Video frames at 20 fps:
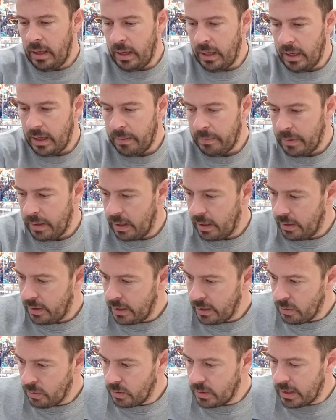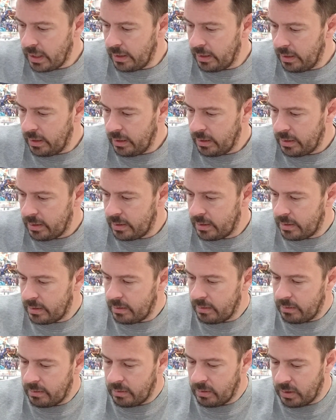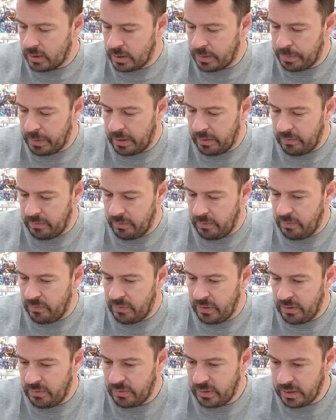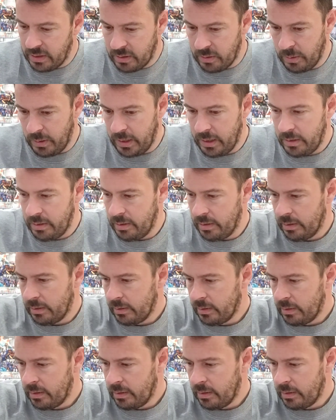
I think altogether this cost about 50 quid.